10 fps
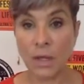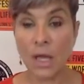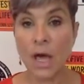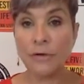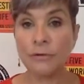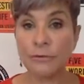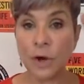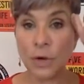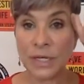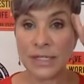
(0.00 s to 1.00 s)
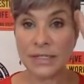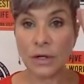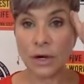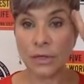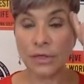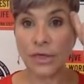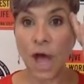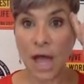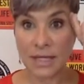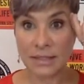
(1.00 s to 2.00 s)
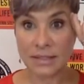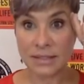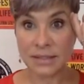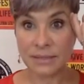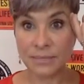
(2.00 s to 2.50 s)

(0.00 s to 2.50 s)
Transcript: Focus are our thoughts.